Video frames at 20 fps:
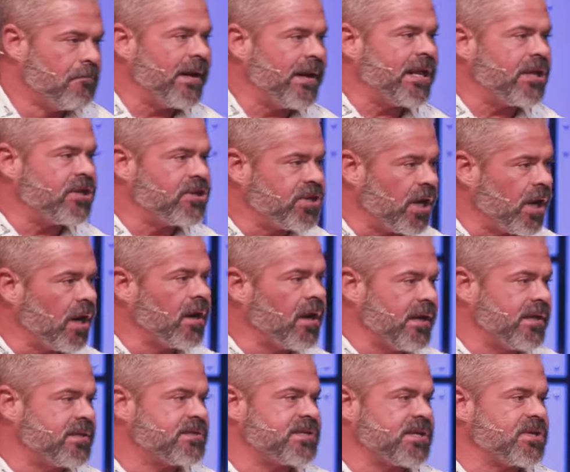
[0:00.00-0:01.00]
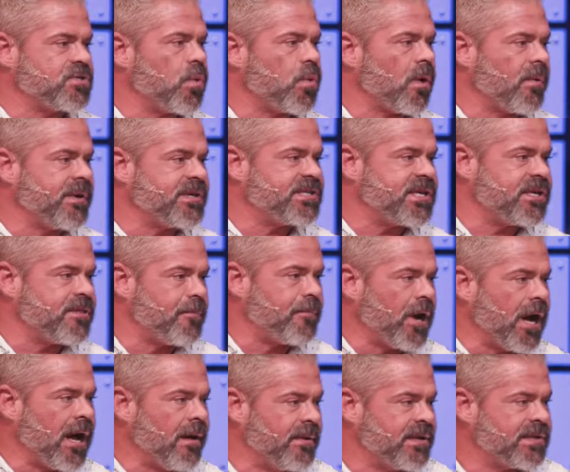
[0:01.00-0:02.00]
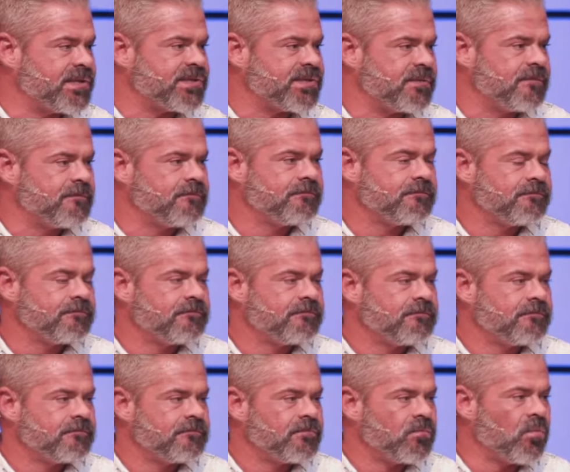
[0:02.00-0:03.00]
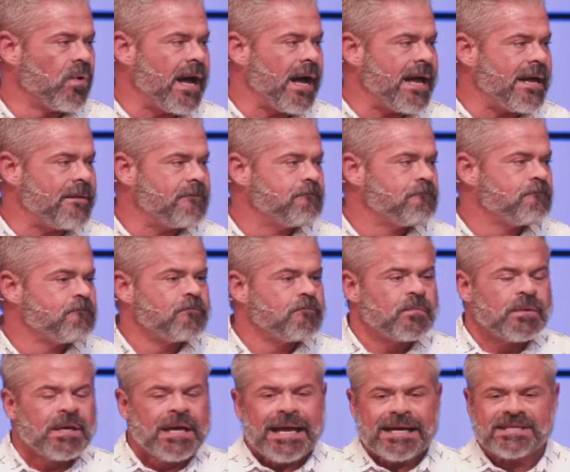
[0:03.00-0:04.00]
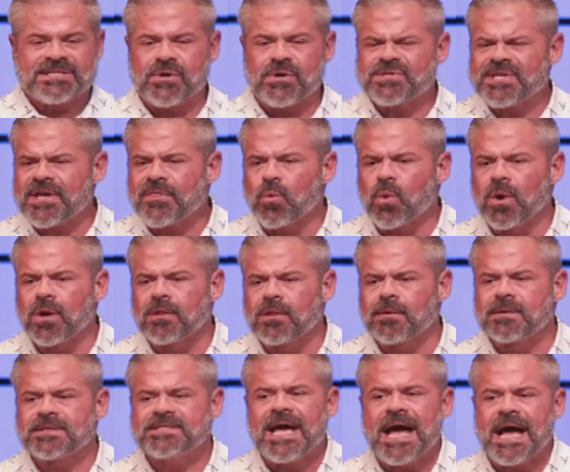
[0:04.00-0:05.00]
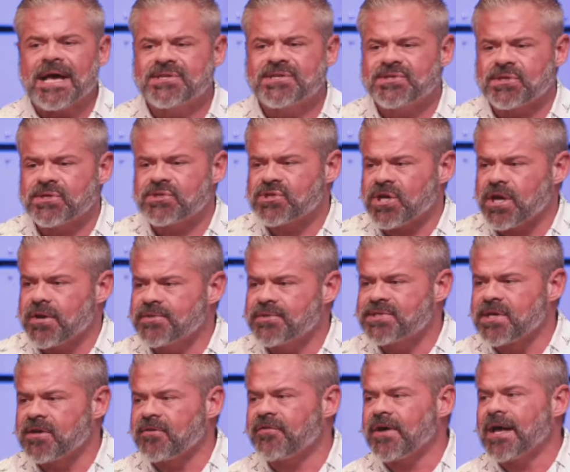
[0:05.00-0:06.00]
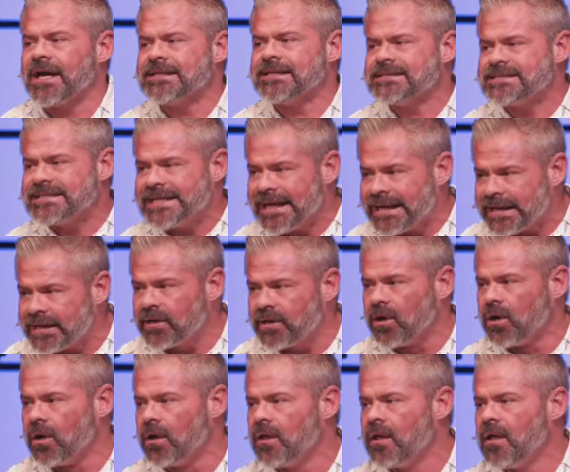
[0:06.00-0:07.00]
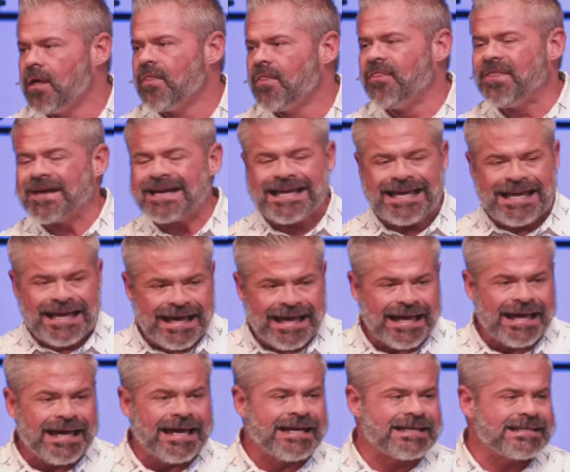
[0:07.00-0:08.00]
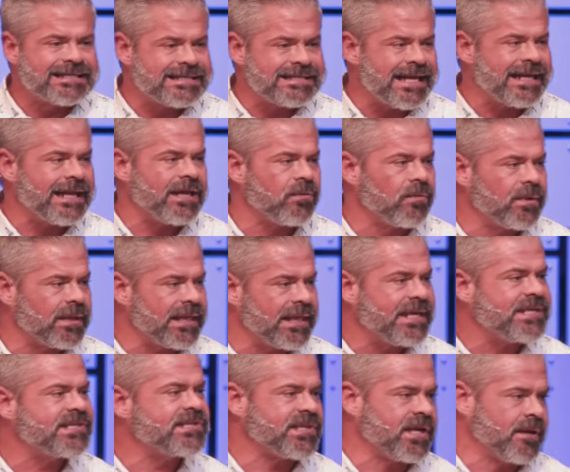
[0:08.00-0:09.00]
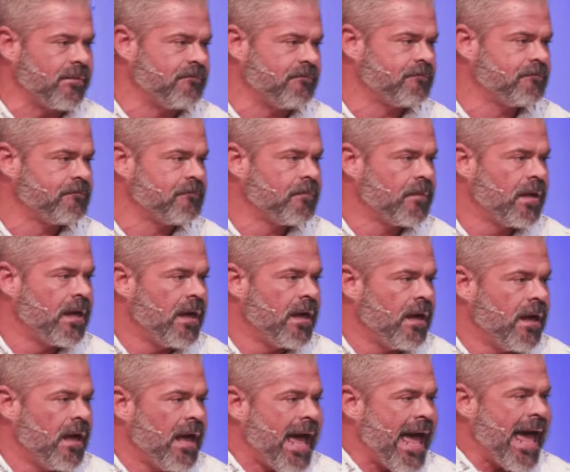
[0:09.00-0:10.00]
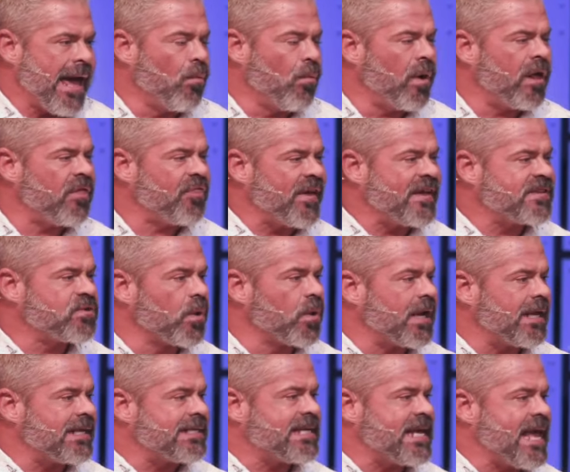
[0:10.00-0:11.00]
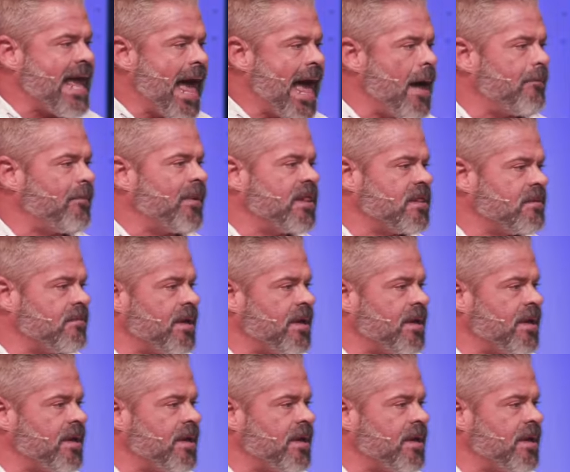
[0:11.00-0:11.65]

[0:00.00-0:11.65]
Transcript: but endurance is where we see the promise. Right? And so it said the word of the Lord tested Joseph until the king sent and released him. And one of the things we're going to see happen in